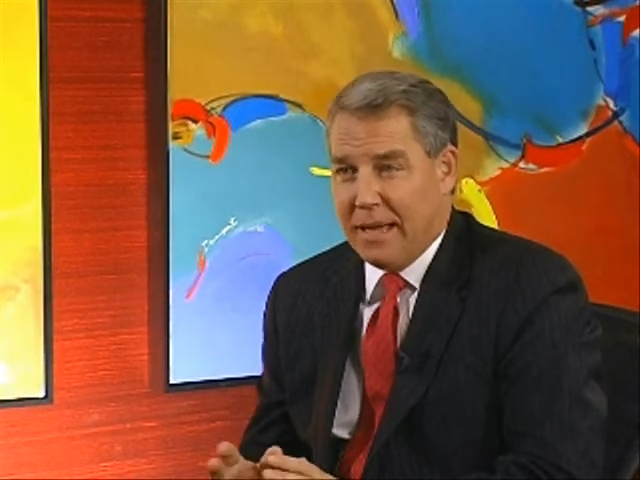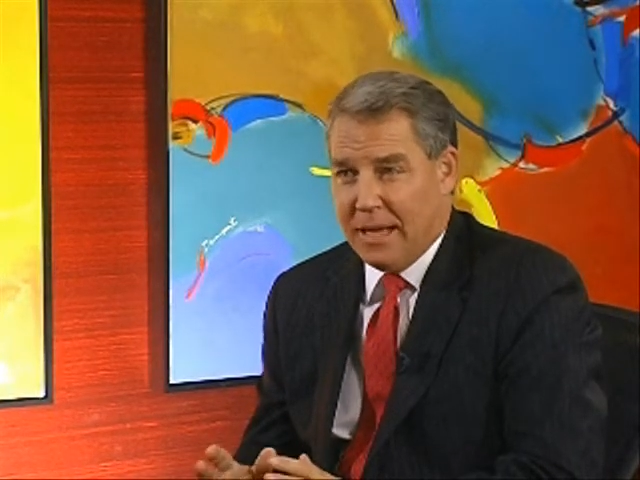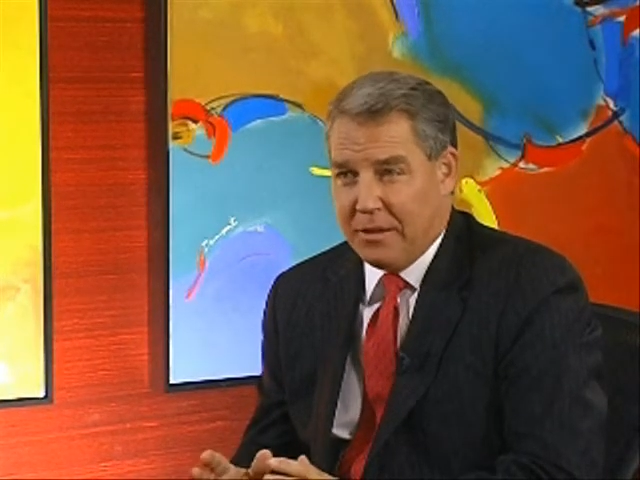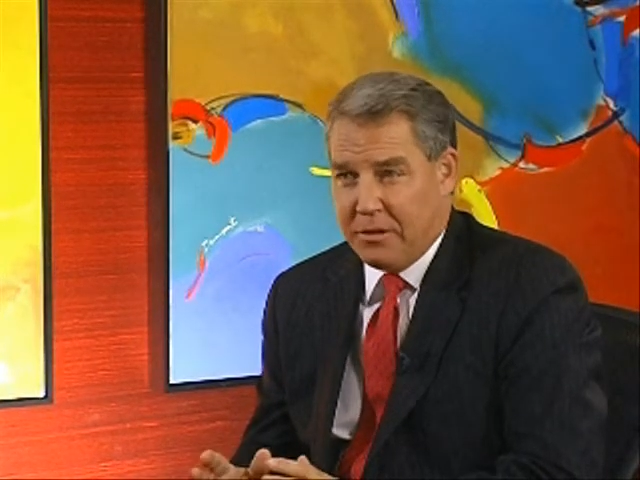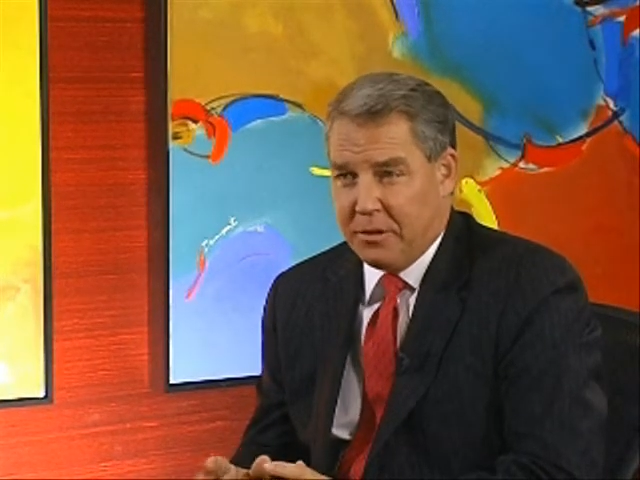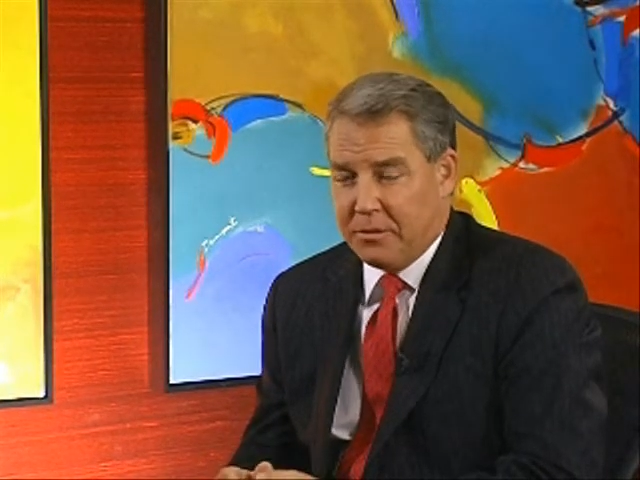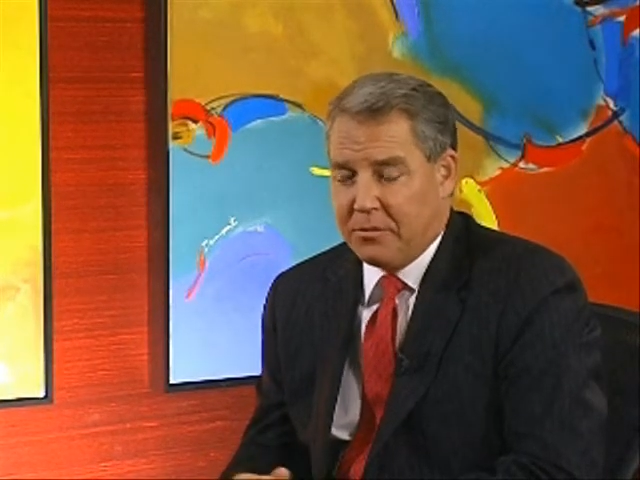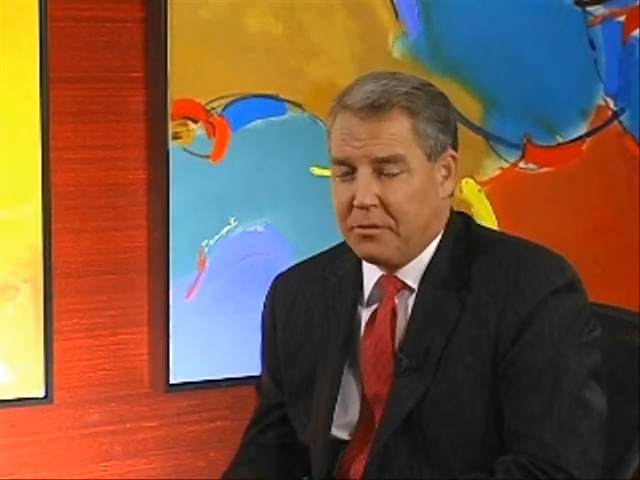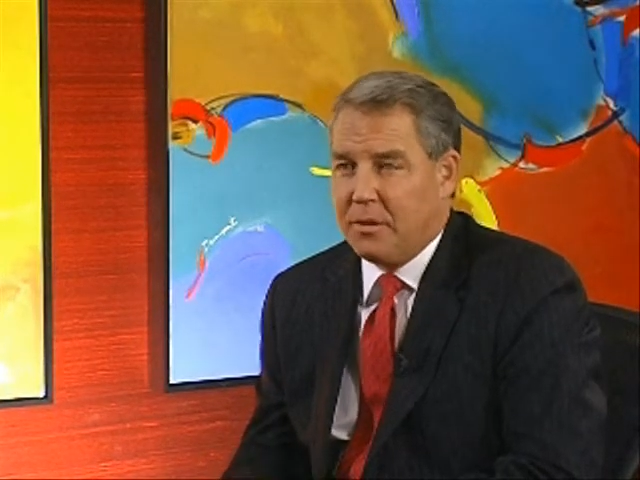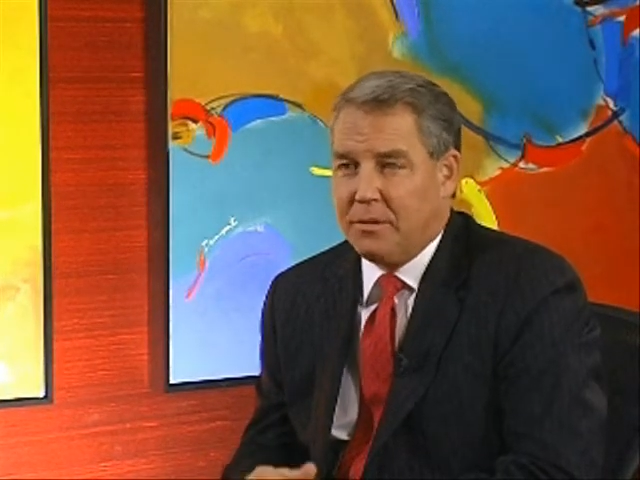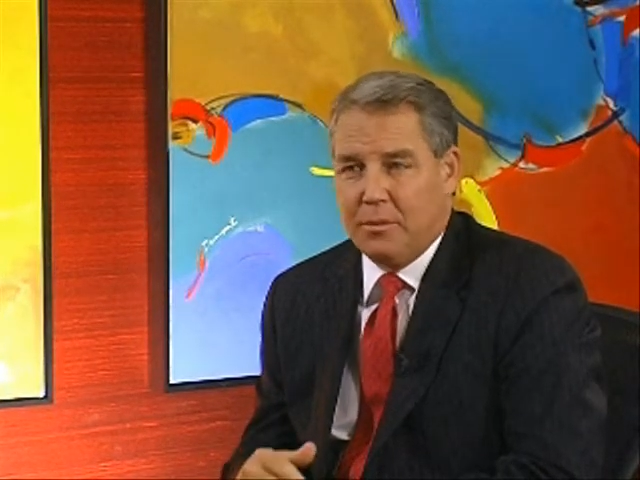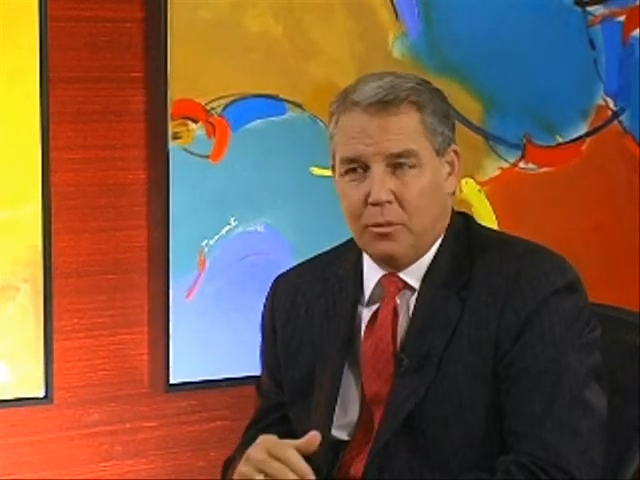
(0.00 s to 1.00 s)
9
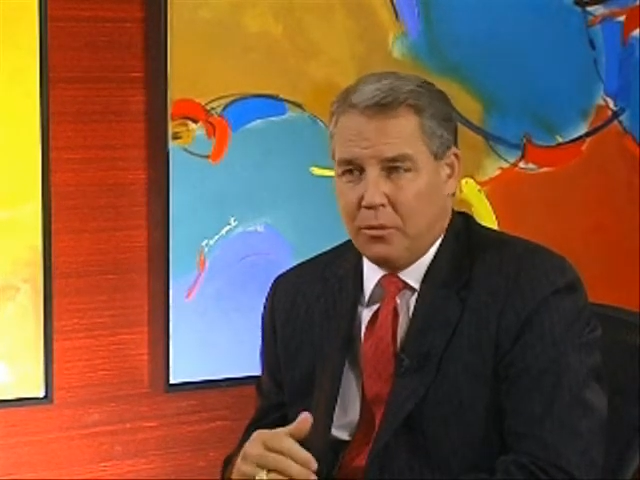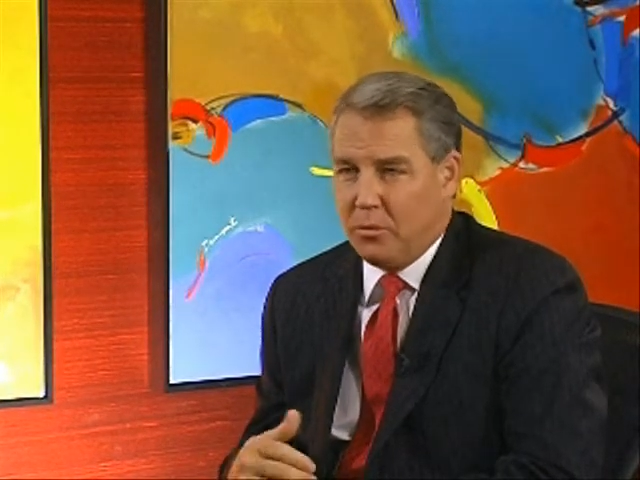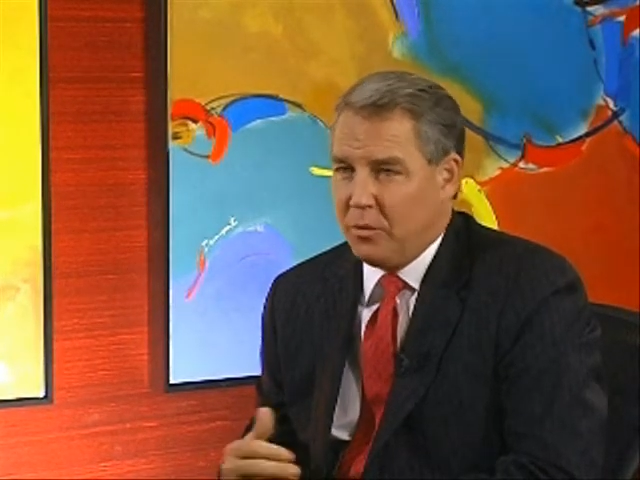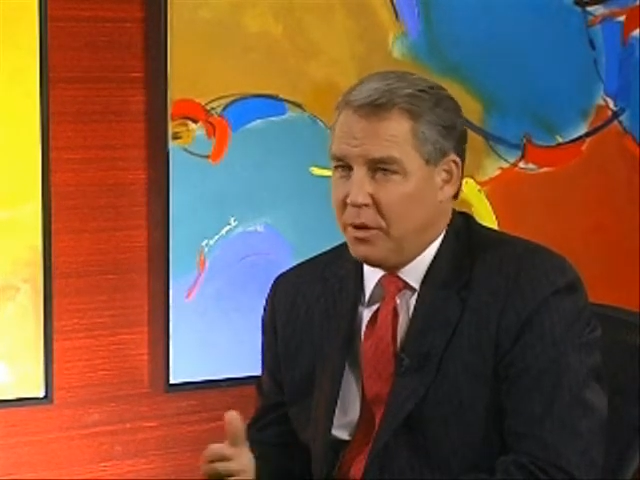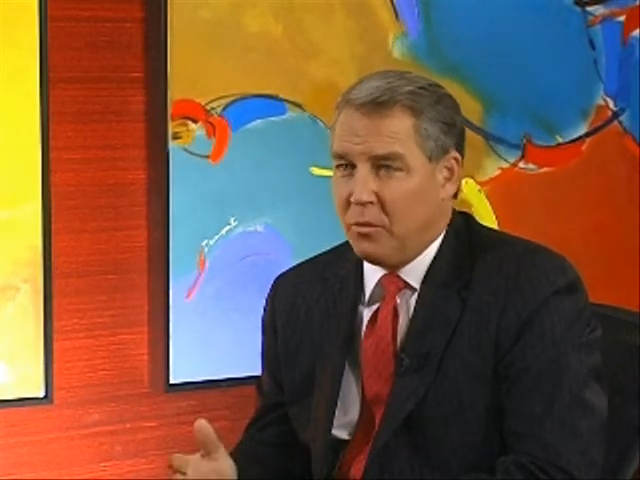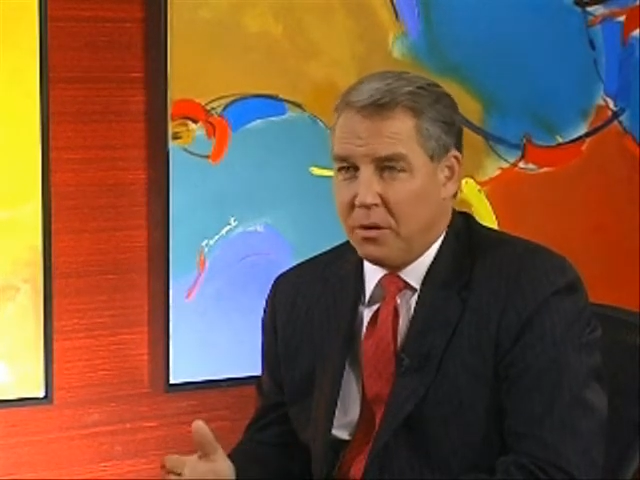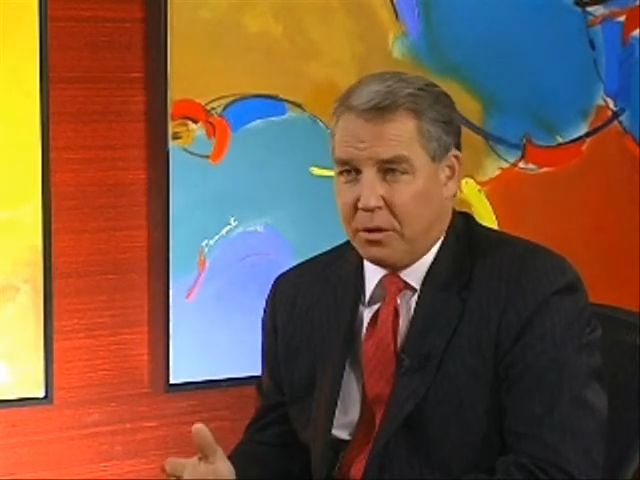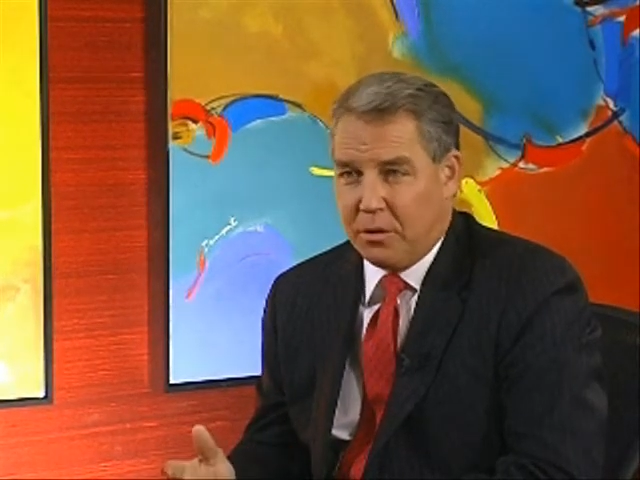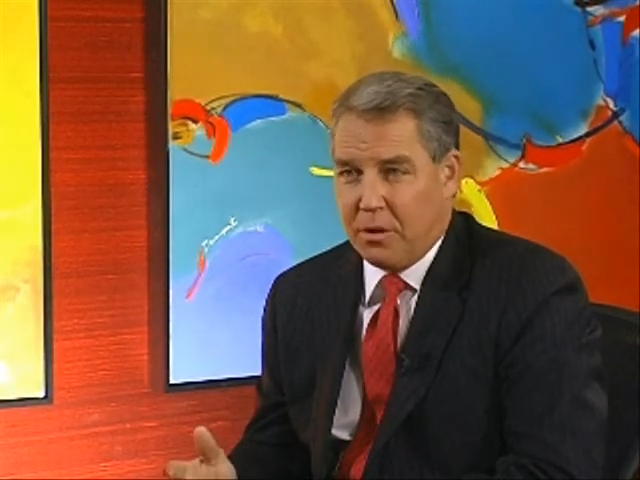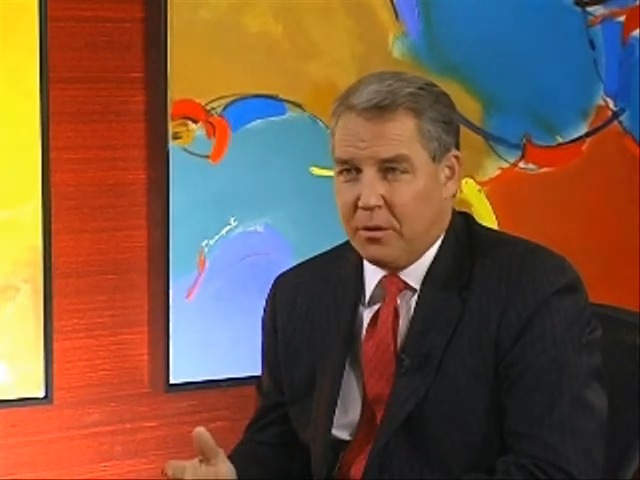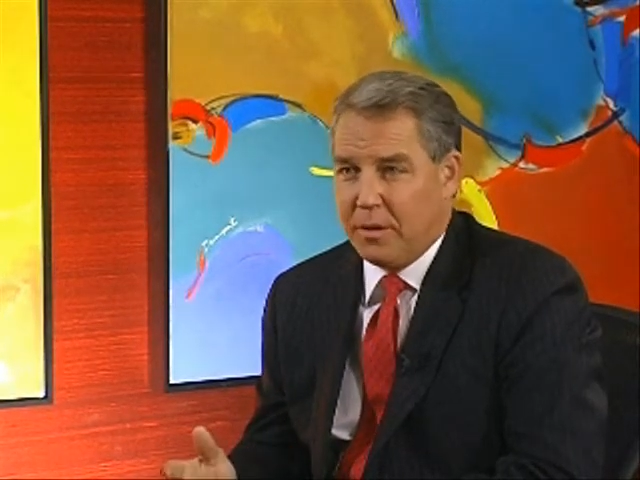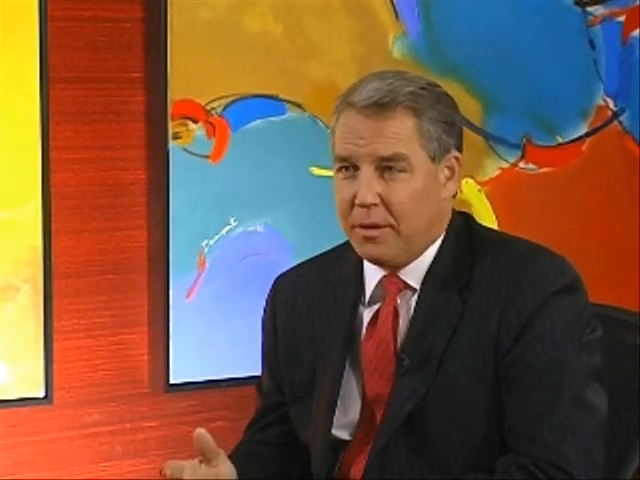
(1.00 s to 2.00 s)
units. We don't want
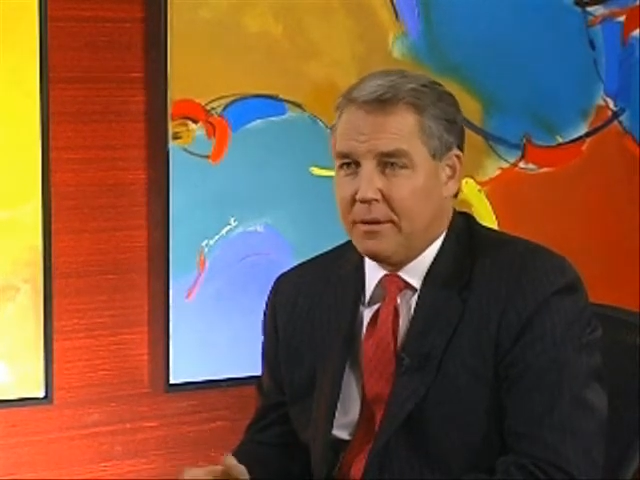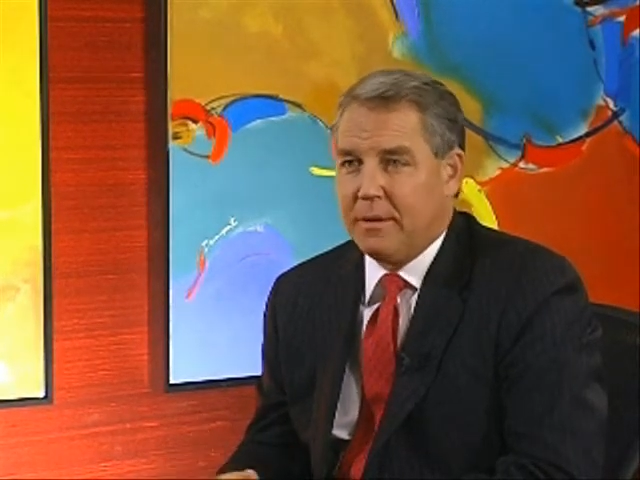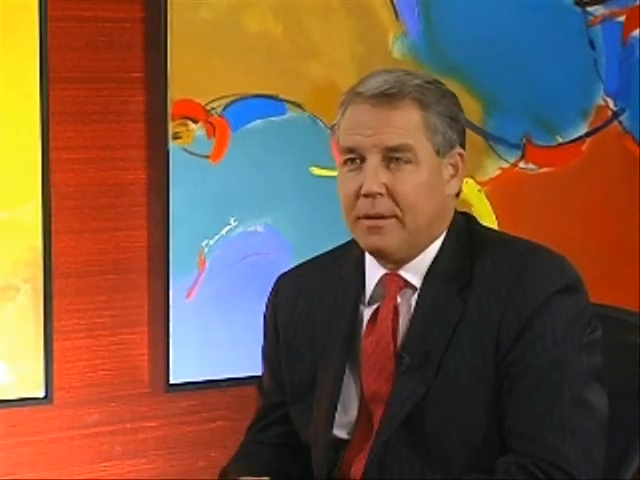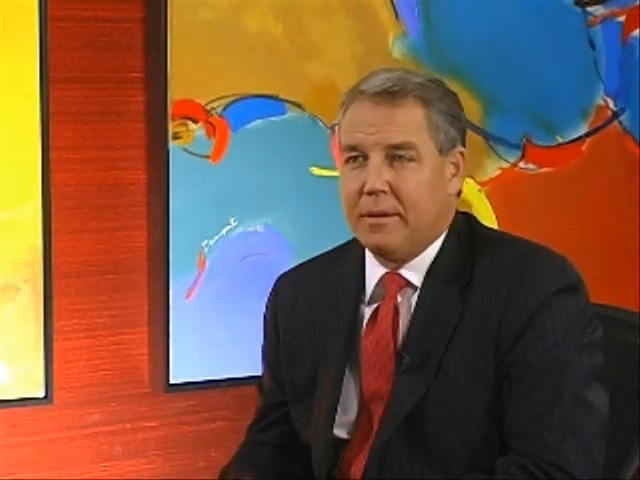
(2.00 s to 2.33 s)
to grow it,